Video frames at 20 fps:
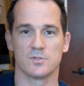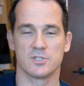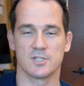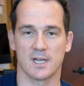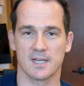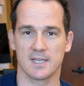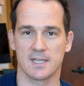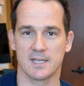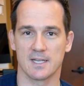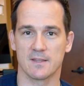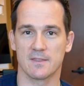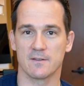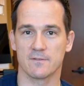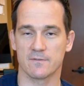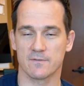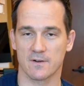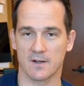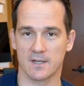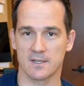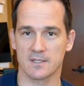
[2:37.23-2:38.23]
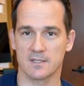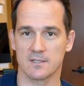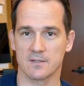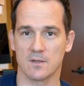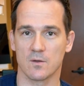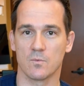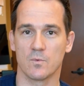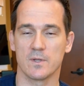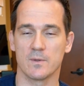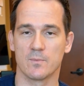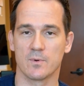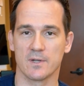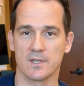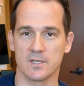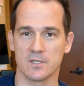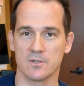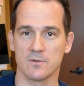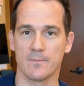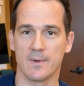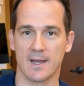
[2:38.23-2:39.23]
check in at the front, we bring
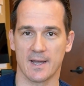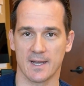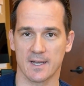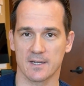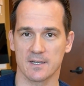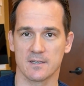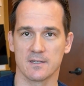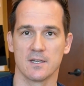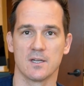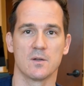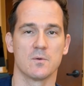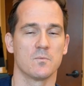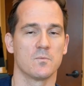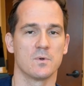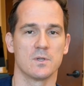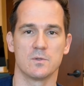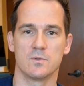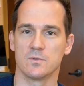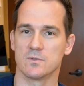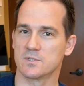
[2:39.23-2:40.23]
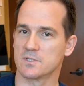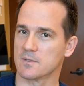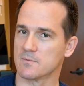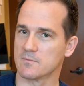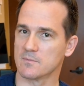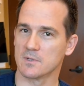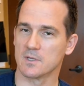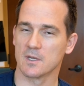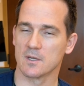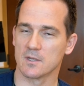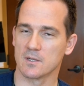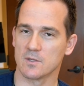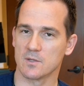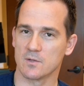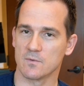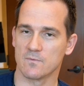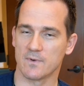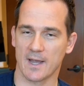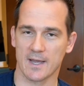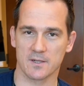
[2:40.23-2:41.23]
you back, we do some
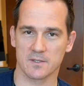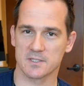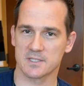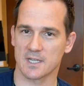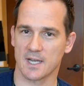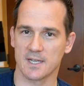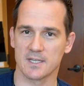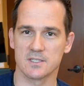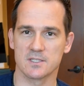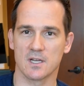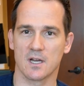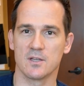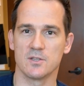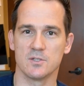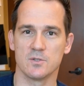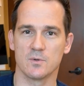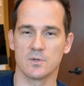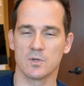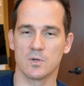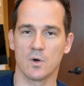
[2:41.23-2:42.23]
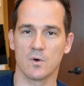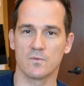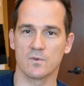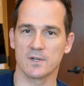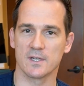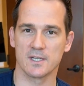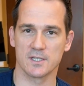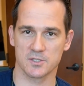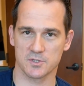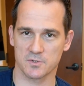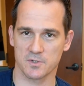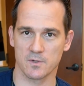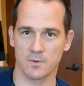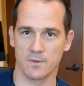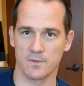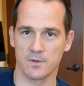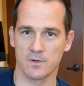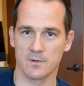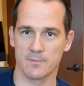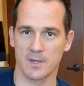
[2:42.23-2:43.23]
vital signs on you and go over history
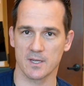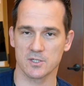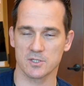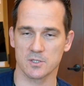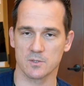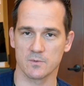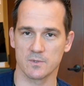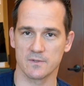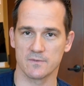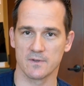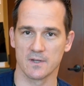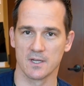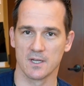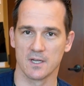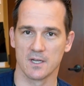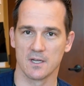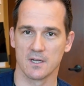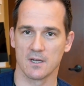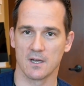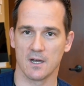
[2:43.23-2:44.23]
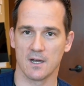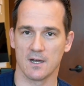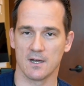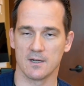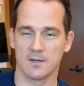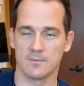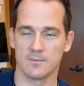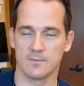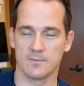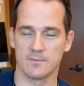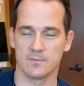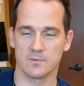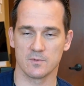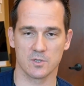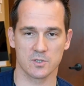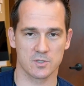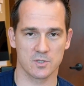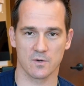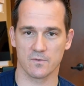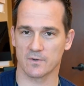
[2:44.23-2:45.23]
with you to make sure we've uh,
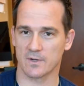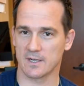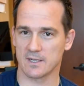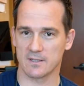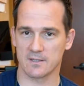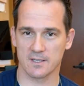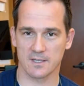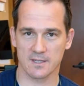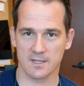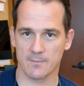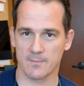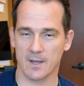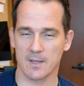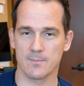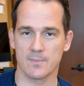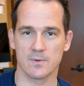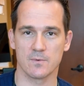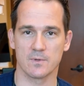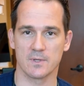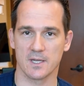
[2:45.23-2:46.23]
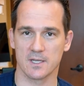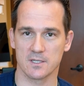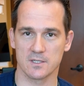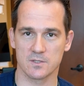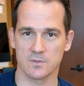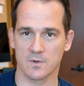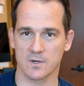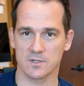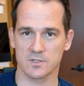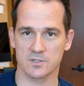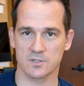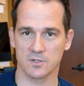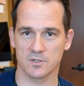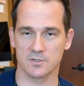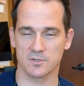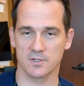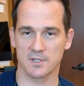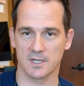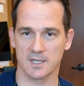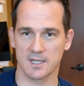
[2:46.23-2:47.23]
looked over anything that might be related to our
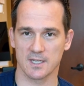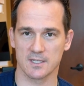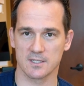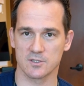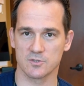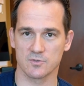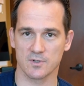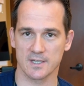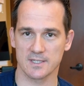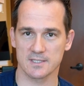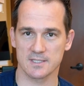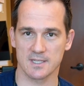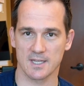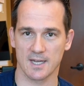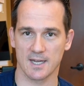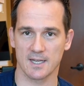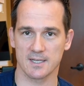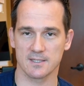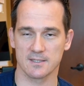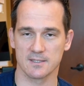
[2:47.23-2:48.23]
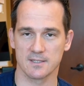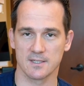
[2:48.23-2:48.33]
surgery and can address that.